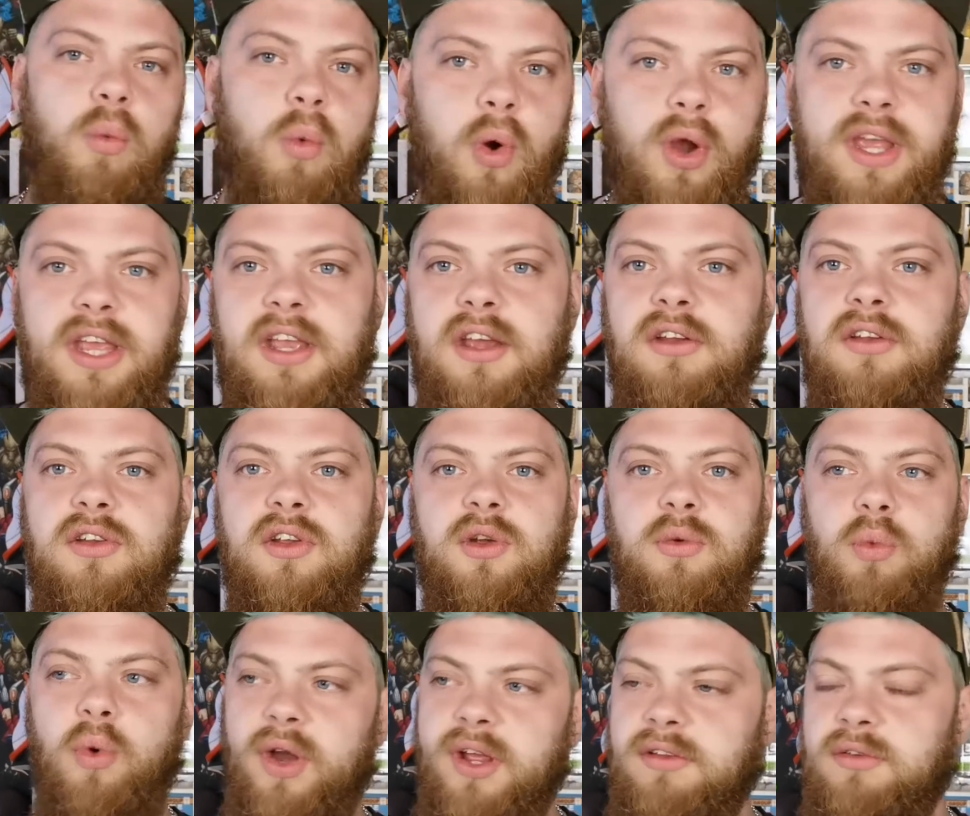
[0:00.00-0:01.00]
what he can
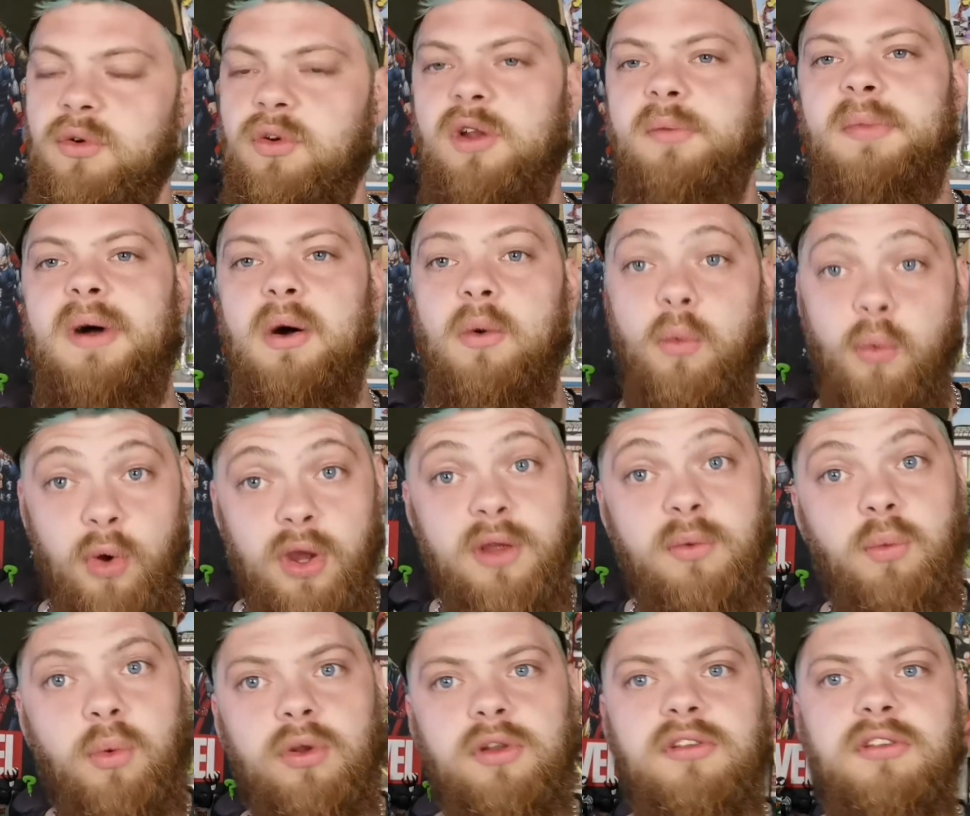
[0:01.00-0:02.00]
do, what he's all about,
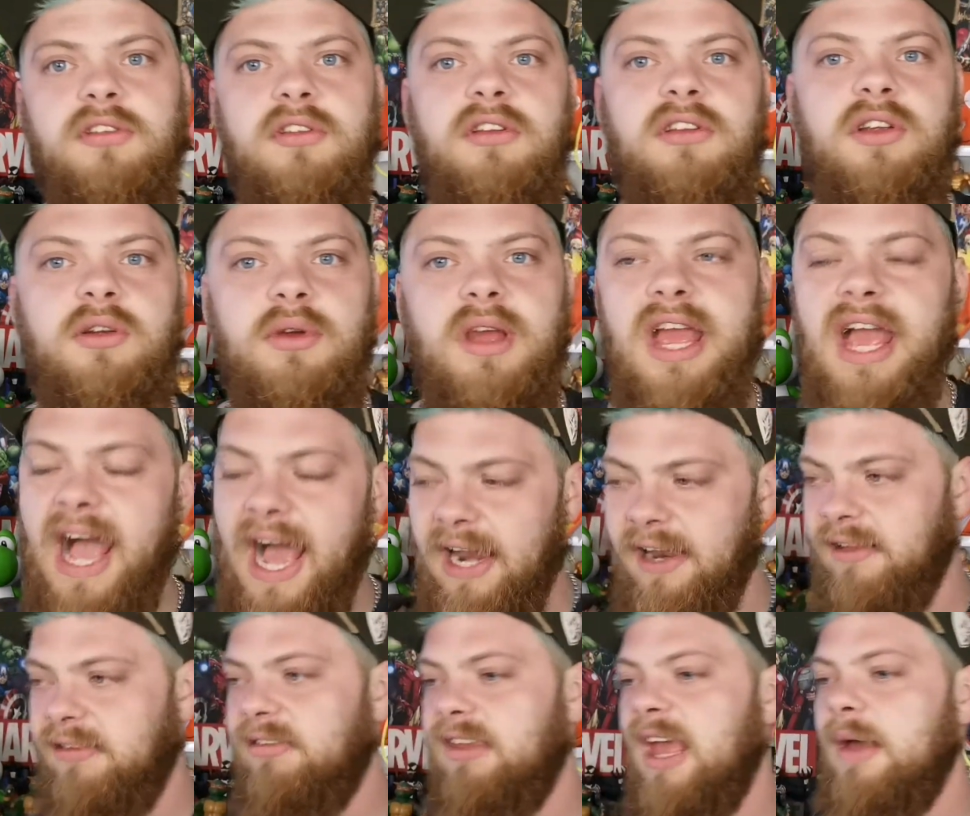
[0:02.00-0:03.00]
what he wants to do,
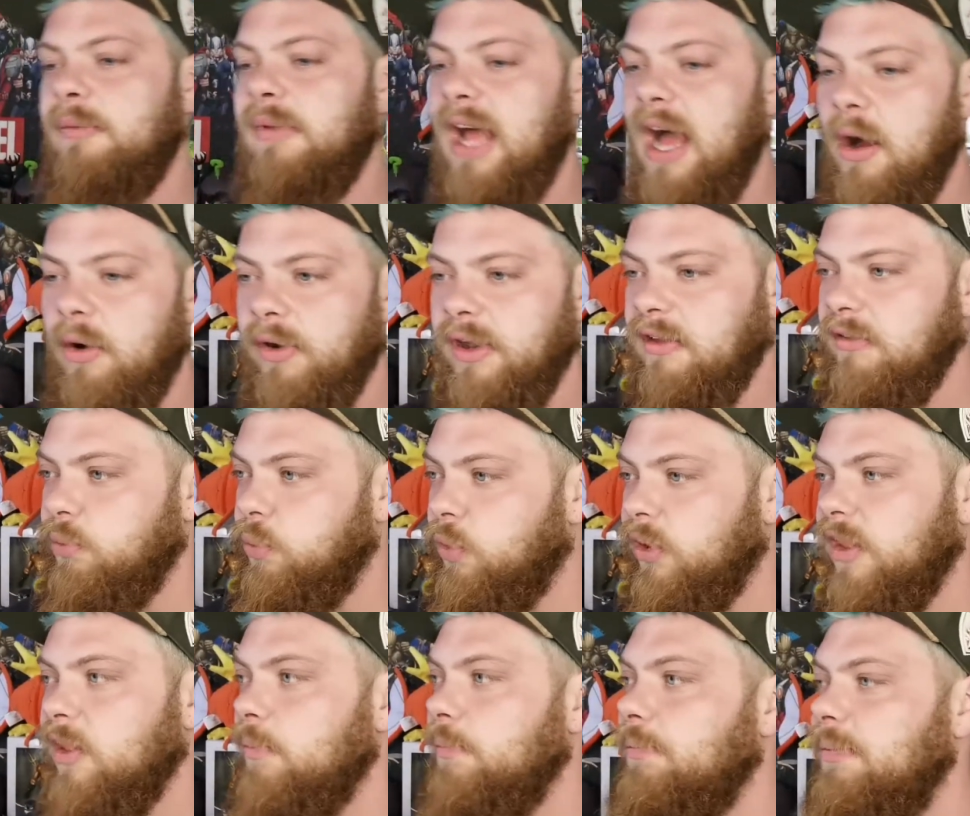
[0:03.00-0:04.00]
and it set him down as
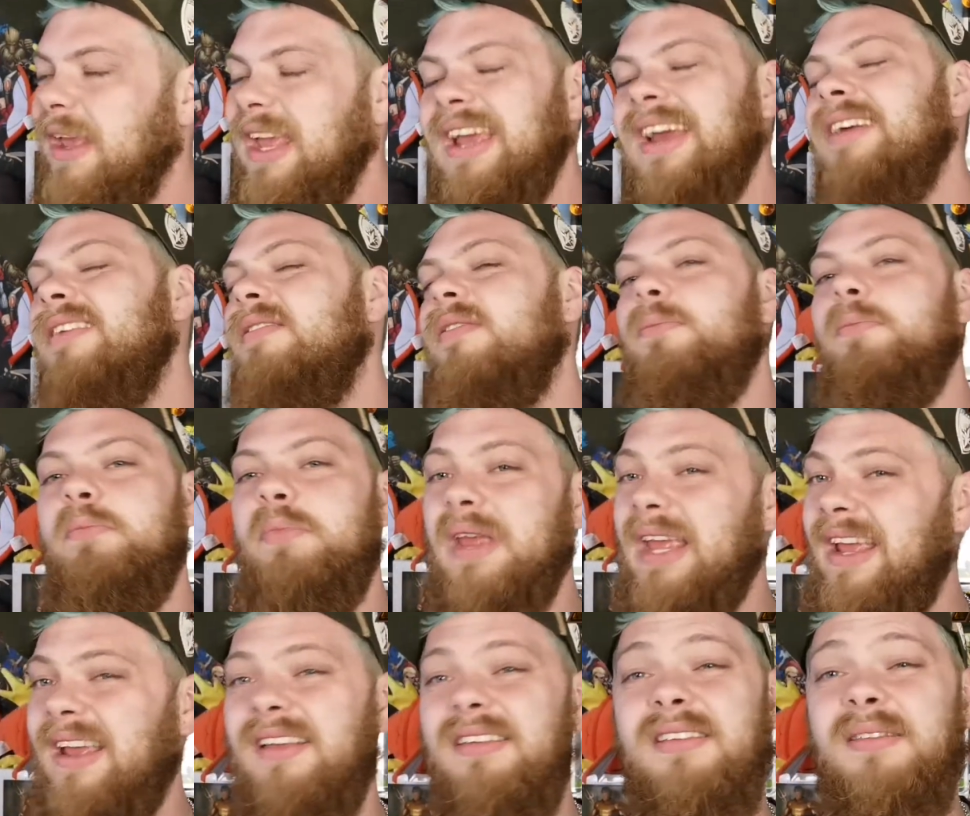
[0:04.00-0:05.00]
one of the biggest,
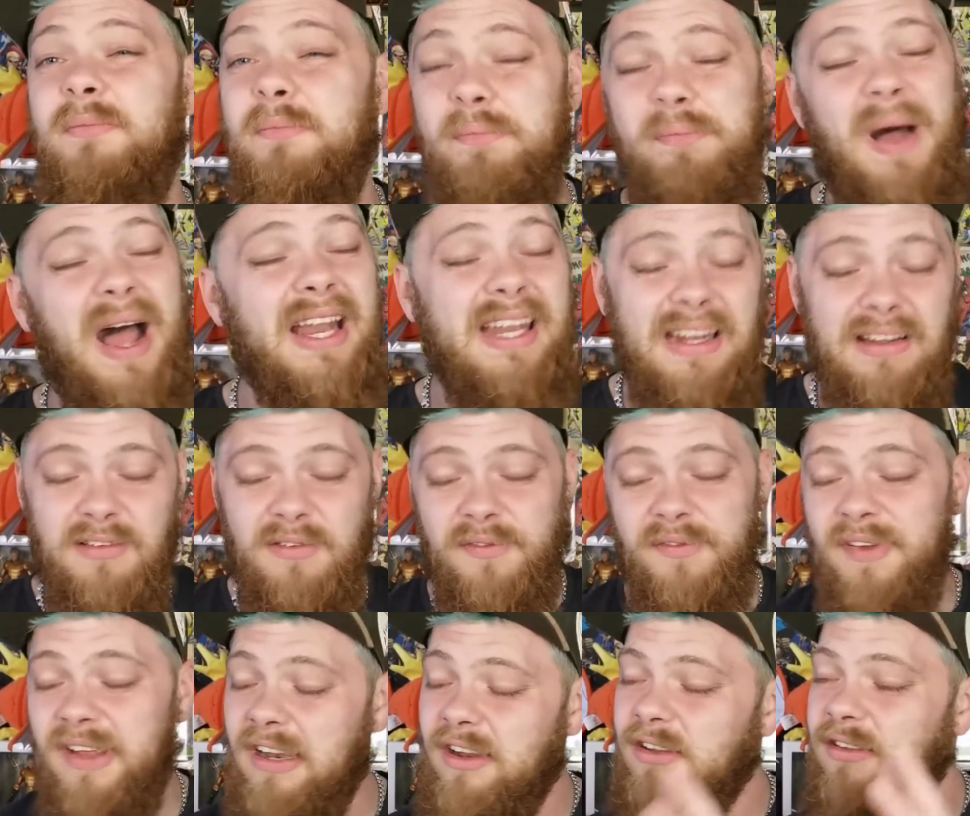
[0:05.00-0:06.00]

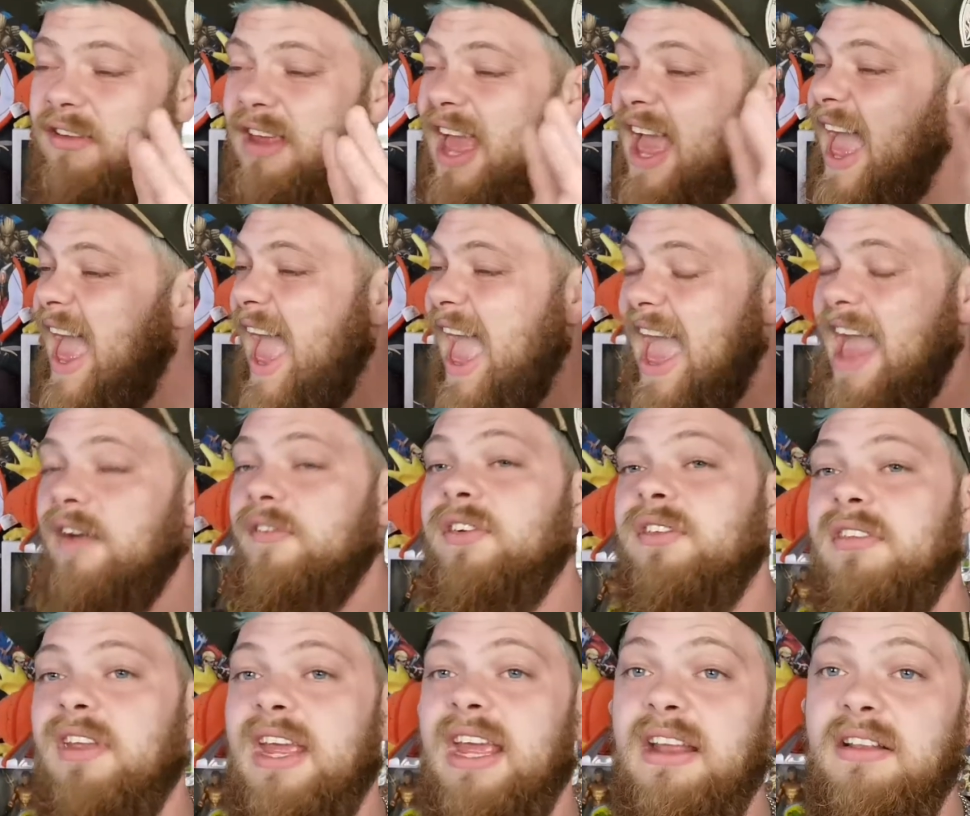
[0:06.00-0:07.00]
baddest villains
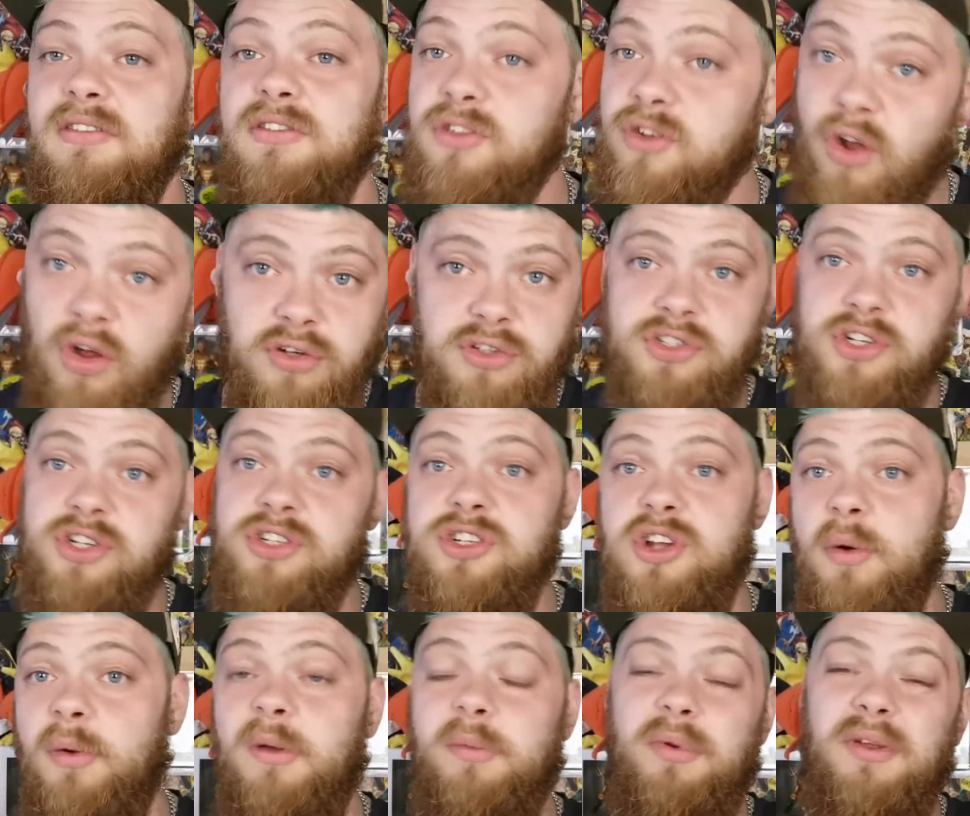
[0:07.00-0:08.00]
ever to hit, not
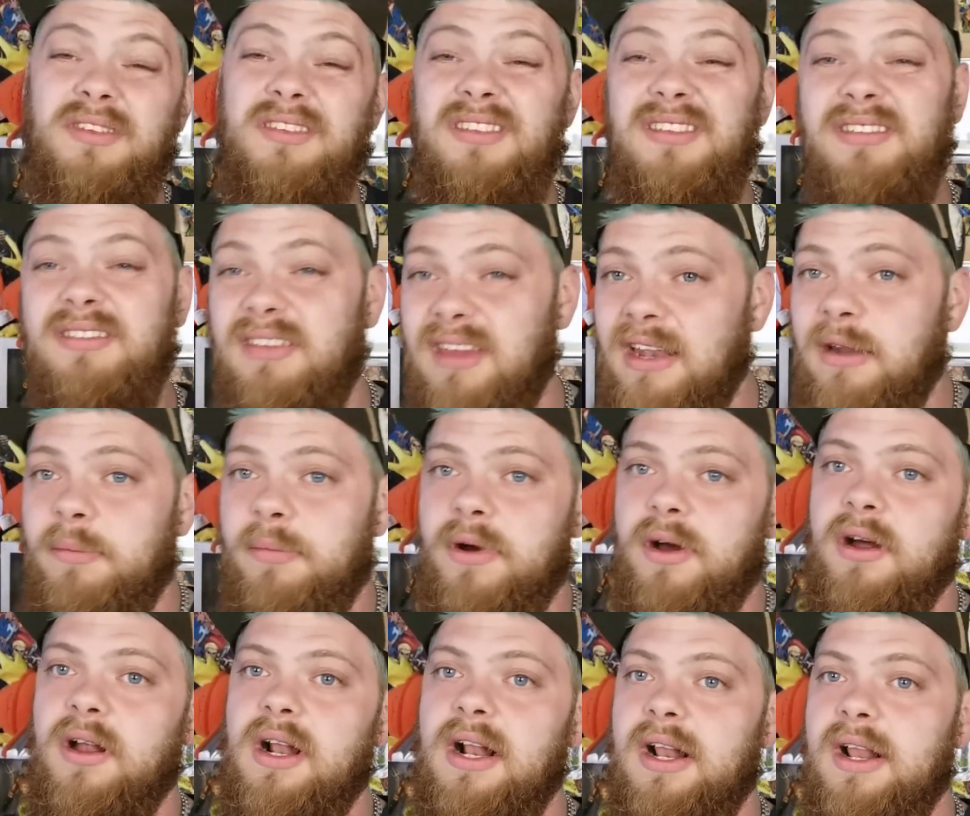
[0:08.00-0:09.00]
just comic, but
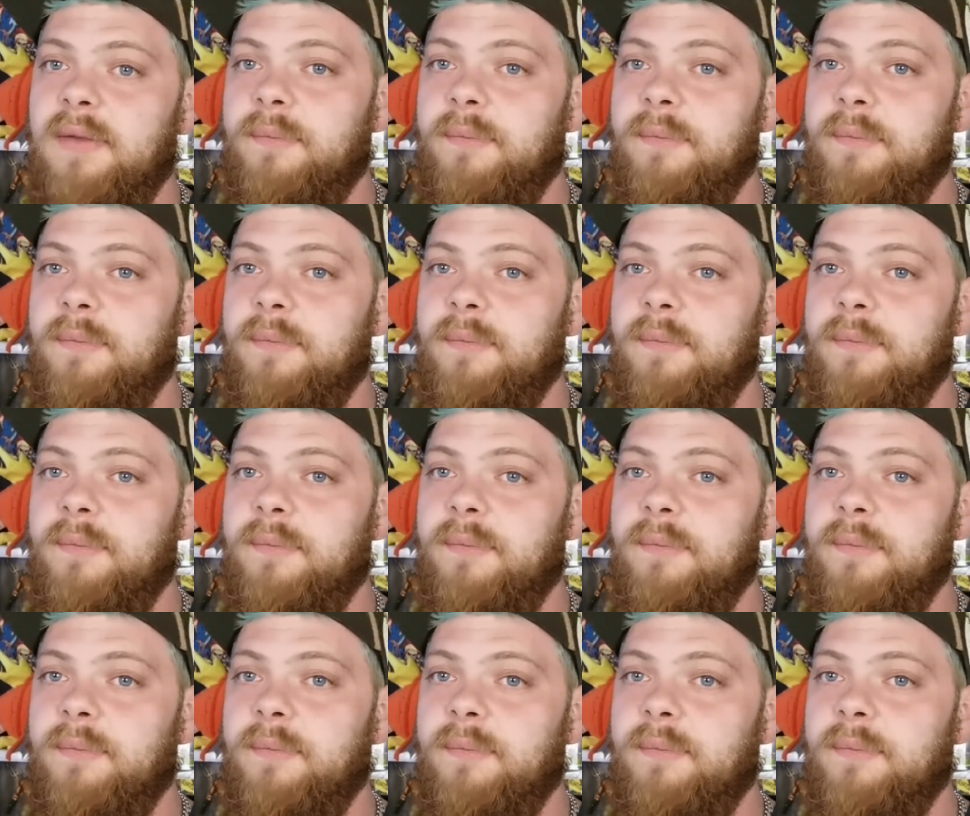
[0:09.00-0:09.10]
cinema.